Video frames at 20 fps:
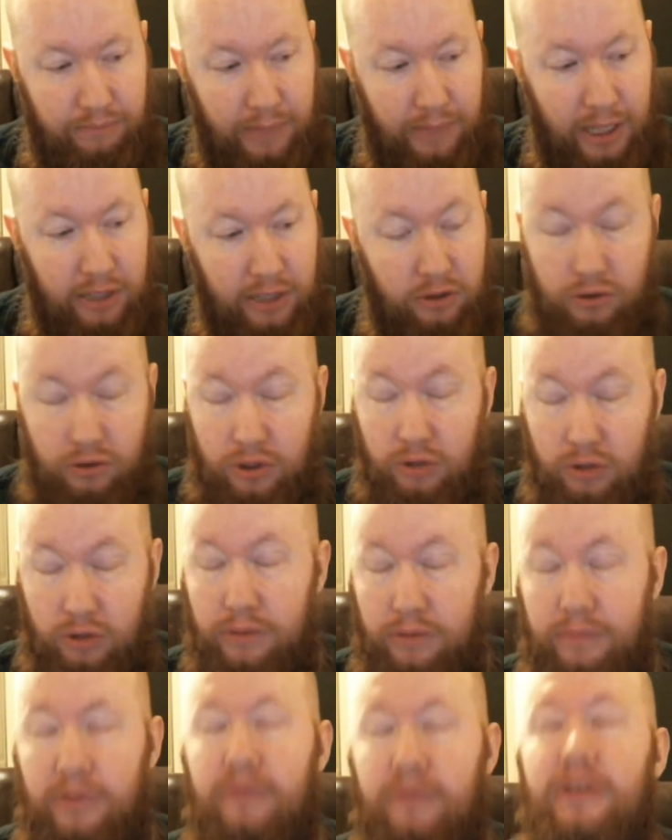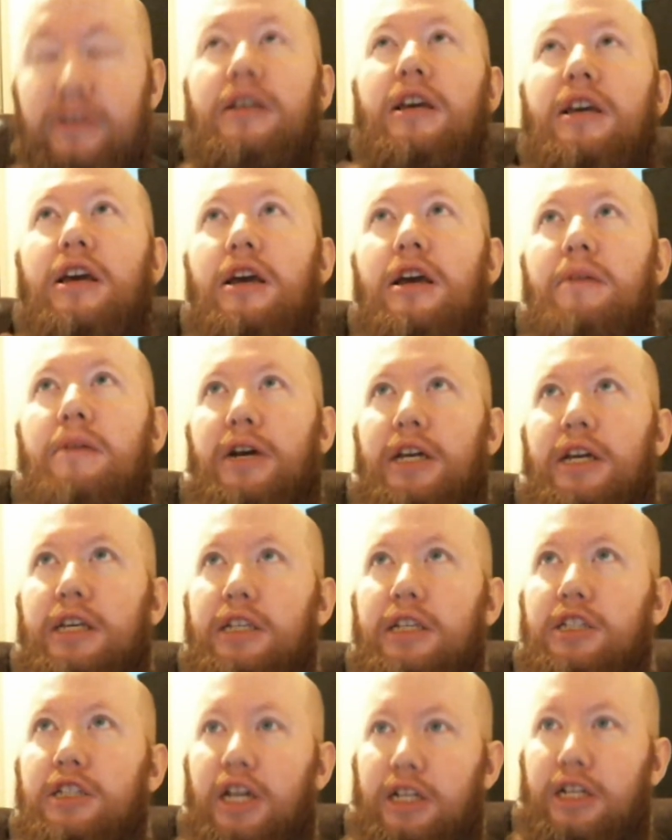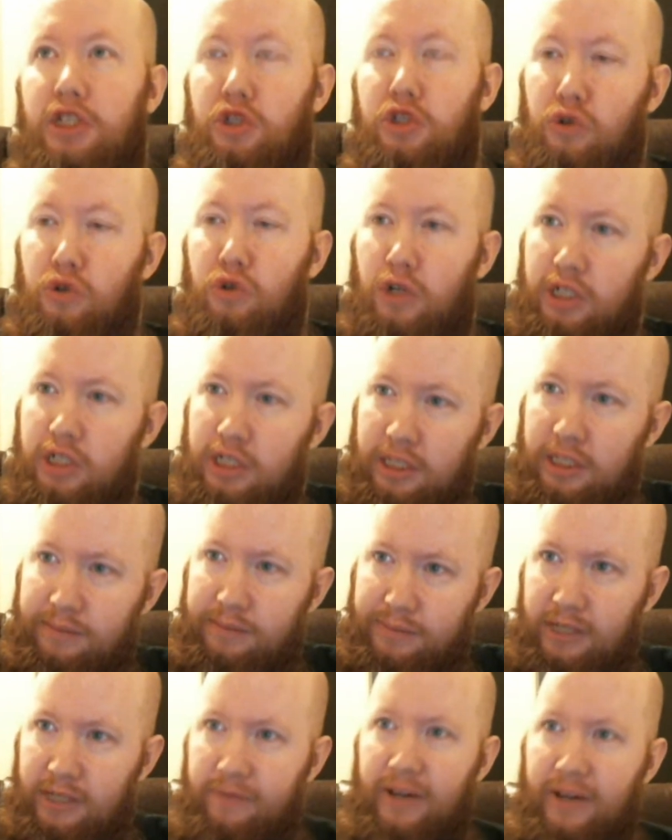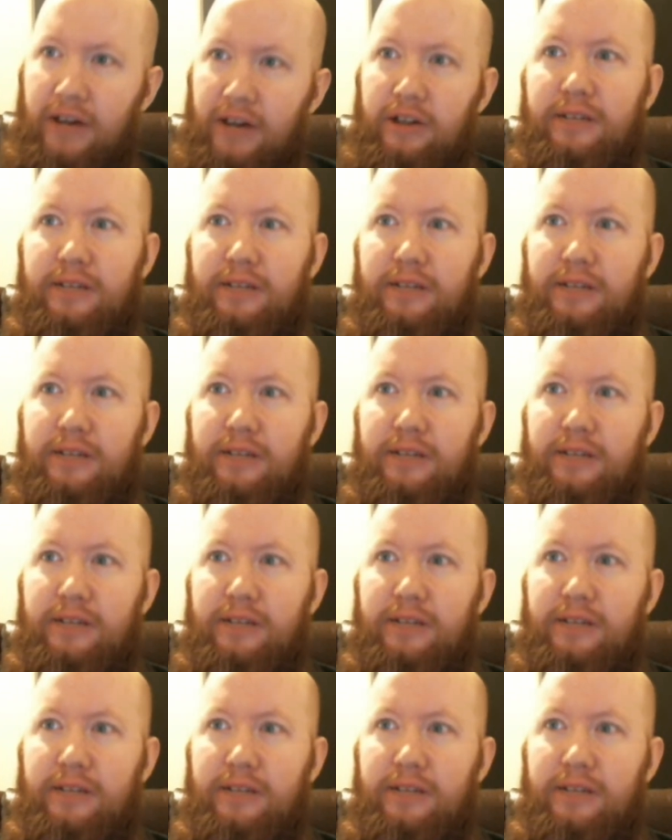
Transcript: angels do in the movie. But he just like stretches himself out.